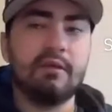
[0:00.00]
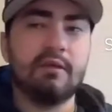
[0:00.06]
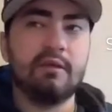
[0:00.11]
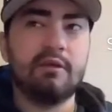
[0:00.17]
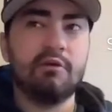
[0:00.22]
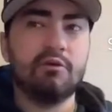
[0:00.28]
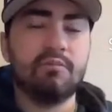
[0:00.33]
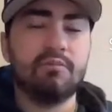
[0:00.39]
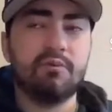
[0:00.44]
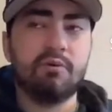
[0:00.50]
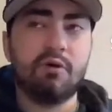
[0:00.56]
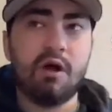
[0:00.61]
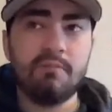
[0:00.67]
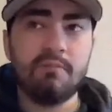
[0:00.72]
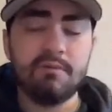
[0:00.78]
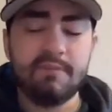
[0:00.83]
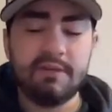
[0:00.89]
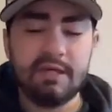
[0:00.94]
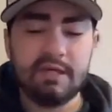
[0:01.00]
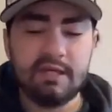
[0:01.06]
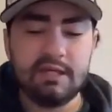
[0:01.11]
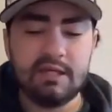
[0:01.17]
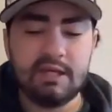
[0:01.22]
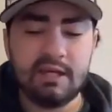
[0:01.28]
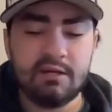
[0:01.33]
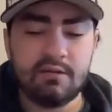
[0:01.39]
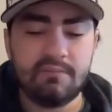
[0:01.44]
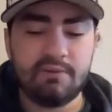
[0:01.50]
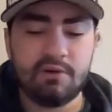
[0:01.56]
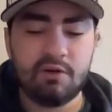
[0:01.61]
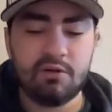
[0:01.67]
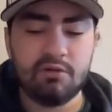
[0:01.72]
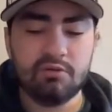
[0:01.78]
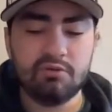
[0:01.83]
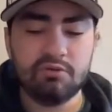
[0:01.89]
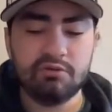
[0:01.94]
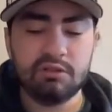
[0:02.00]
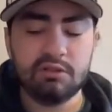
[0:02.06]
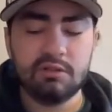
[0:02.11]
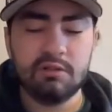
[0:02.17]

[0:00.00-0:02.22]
He would probably be in a pose